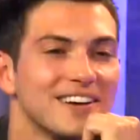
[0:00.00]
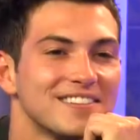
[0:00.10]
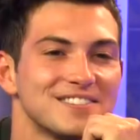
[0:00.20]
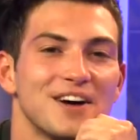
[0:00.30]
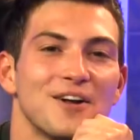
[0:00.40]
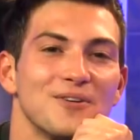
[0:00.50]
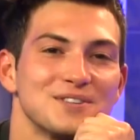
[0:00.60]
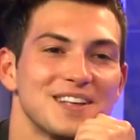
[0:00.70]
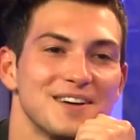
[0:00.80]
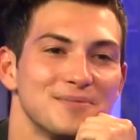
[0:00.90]
Yeah, it's not always
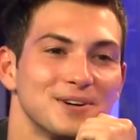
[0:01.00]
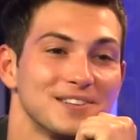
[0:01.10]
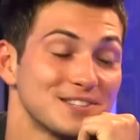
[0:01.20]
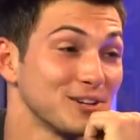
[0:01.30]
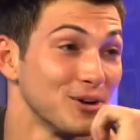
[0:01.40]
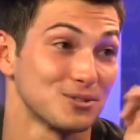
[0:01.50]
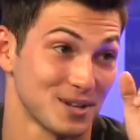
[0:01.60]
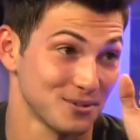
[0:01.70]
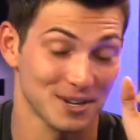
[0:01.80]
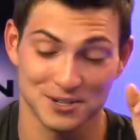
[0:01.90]
that, but it's close. That
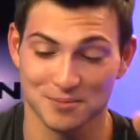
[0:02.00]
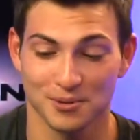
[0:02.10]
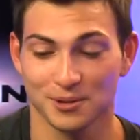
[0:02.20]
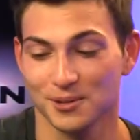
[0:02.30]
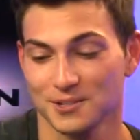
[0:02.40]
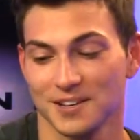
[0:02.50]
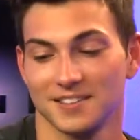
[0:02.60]
was actually pretty close. Yeah.